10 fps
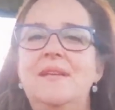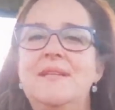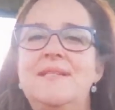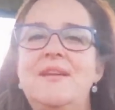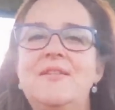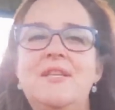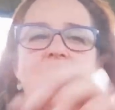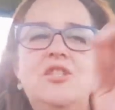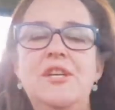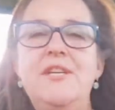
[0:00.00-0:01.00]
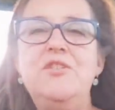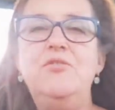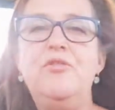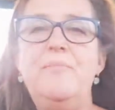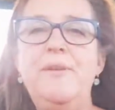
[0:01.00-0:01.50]
serious. You do need to
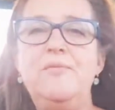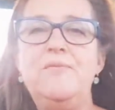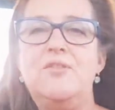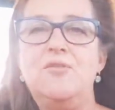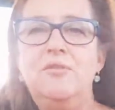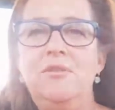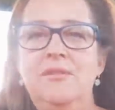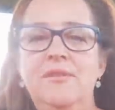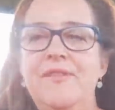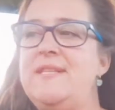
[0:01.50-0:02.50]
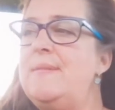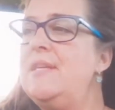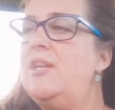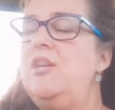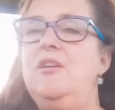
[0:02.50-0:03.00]
order a metal straw. These ones are
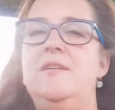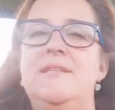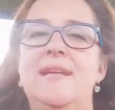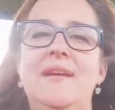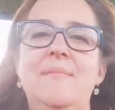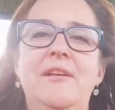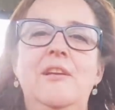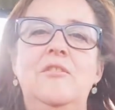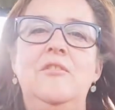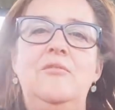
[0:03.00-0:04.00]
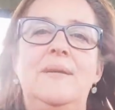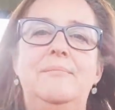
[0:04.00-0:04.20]
cute because they come in a little